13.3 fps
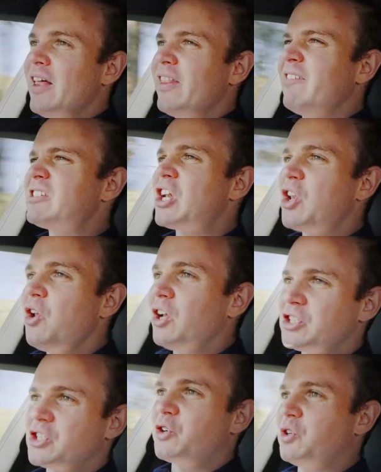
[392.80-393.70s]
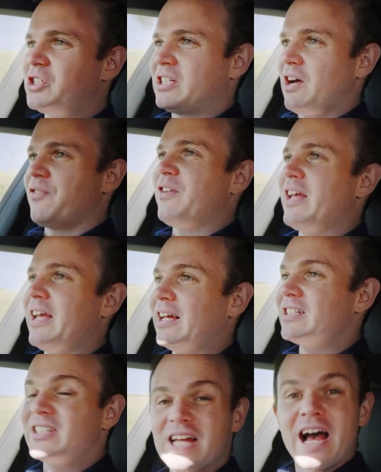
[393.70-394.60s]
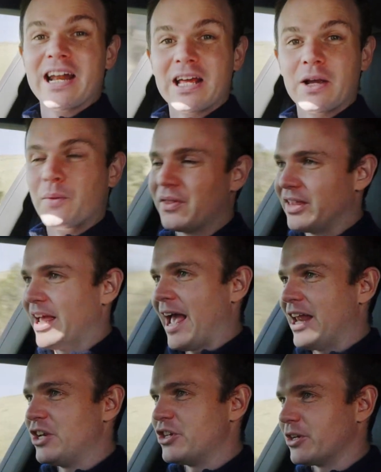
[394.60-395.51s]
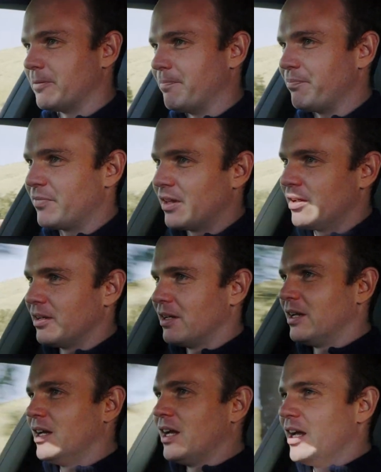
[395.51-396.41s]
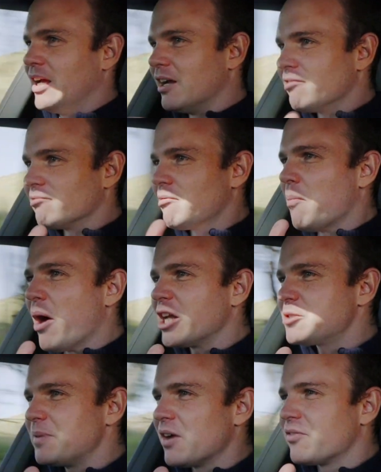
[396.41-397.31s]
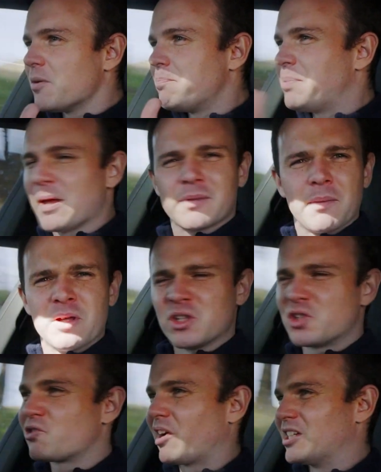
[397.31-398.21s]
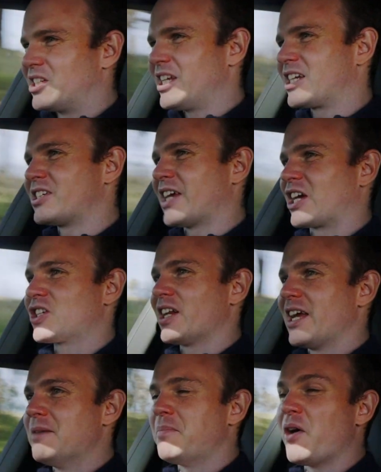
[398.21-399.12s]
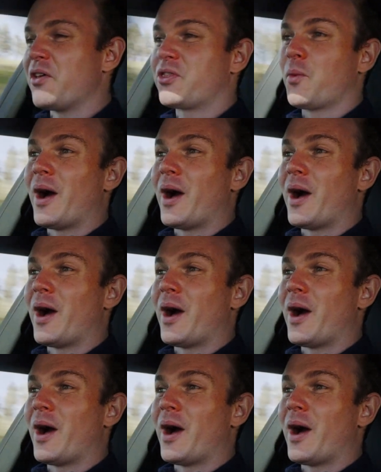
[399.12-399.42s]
There is lots of good stuff here, starting with the engine. Reminds me of a BMW Straight 6 actually, in both the